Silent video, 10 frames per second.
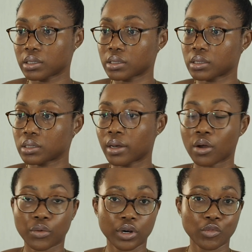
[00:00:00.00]
is. Now
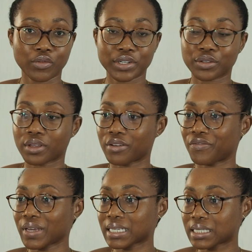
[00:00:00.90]
we're gonna move on to the
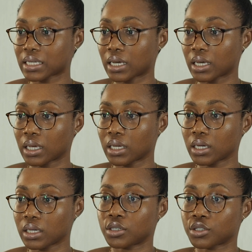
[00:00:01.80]
fixed side.
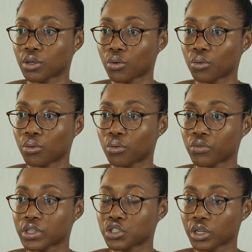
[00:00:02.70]
So
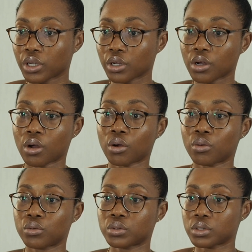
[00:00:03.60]
fixed checking
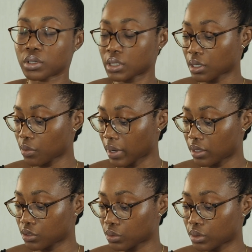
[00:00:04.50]
account starting
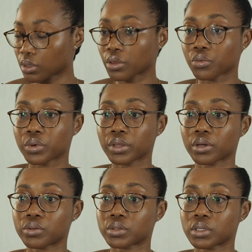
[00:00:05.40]
balance was
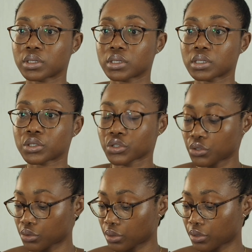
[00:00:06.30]

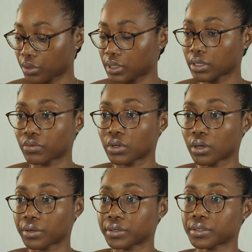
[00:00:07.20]

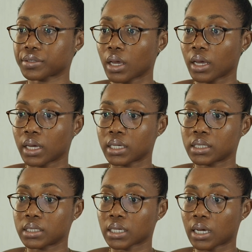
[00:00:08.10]
$3,637
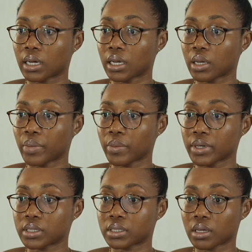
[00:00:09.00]
and I pay
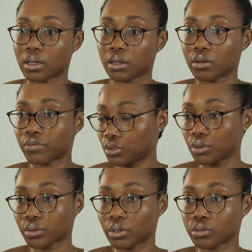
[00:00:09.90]
myself
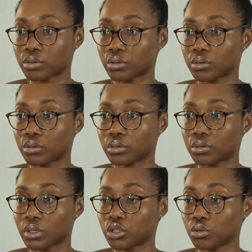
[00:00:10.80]

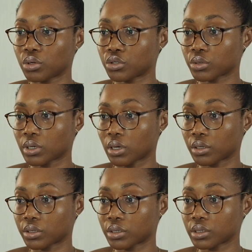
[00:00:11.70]
$2,200
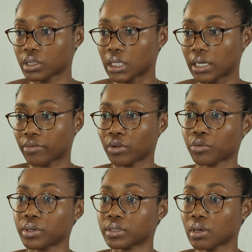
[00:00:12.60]
$200 and I've
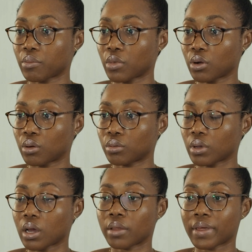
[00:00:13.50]
increased that amount
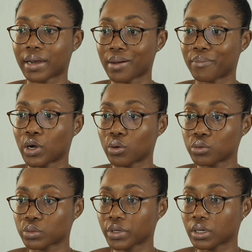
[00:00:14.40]
that
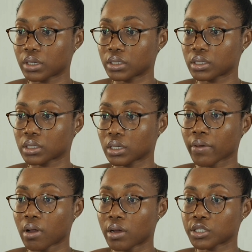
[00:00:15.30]
amount because the
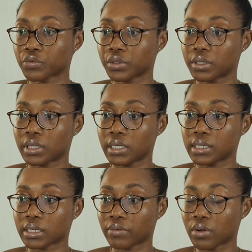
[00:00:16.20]
cost for
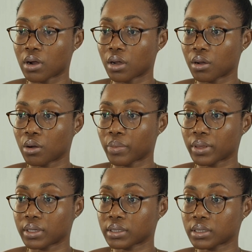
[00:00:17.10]
these have gone up
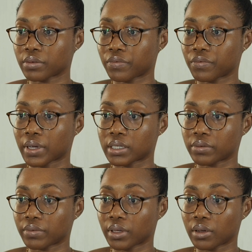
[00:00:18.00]
and this is
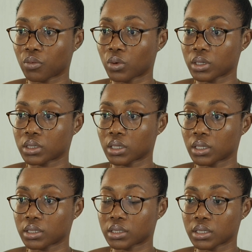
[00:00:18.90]
effectively what
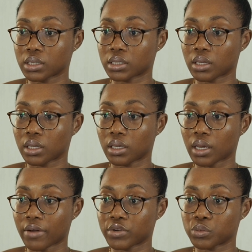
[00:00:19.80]
this is the
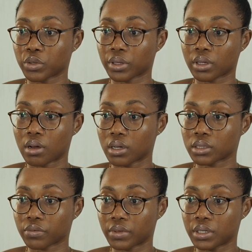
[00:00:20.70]
average monthly cost
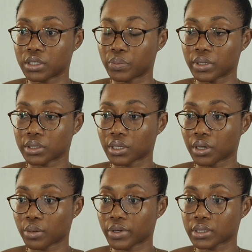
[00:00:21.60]
of these bills
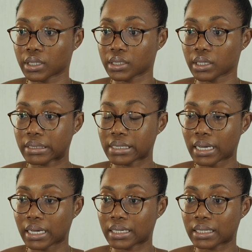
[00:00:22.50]
here because I decided to
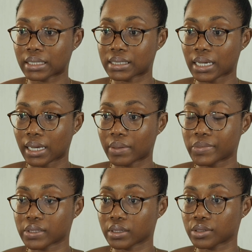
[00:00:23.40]
add the
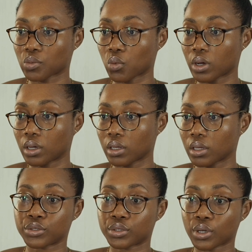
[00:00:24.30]
tabs as well
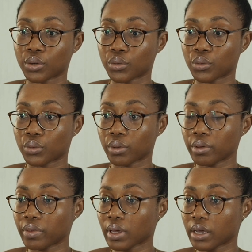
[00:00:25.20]
so the only
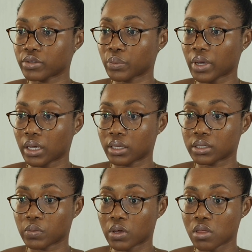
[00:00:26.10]
thing I have to pay this
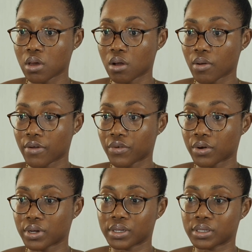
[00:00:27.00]
month
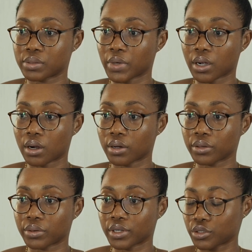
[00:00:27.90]
however is my car
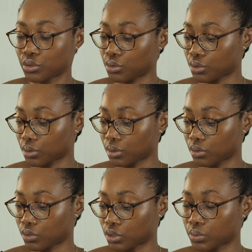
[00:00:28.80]
loan as usual
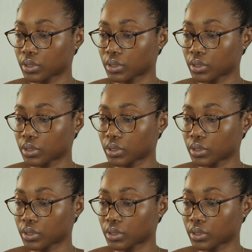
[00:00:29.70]
which was